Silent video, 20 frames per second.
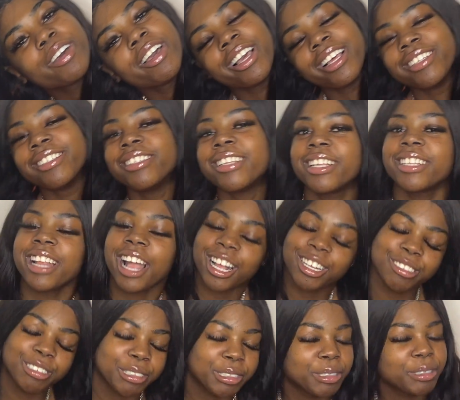It's the
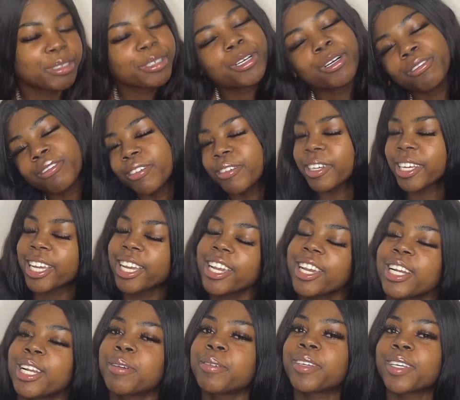Natural Guru here,
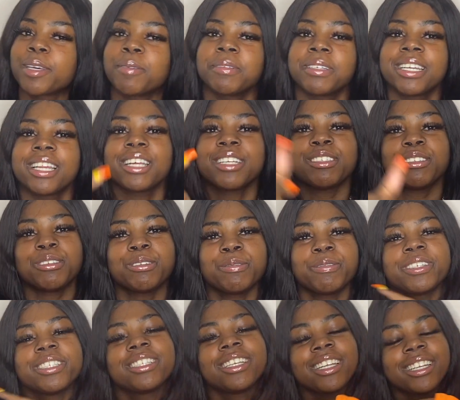and I'm coming at you
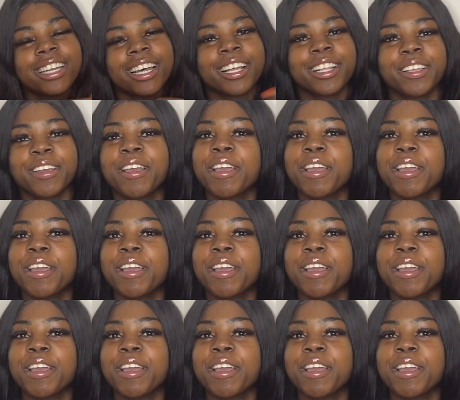with another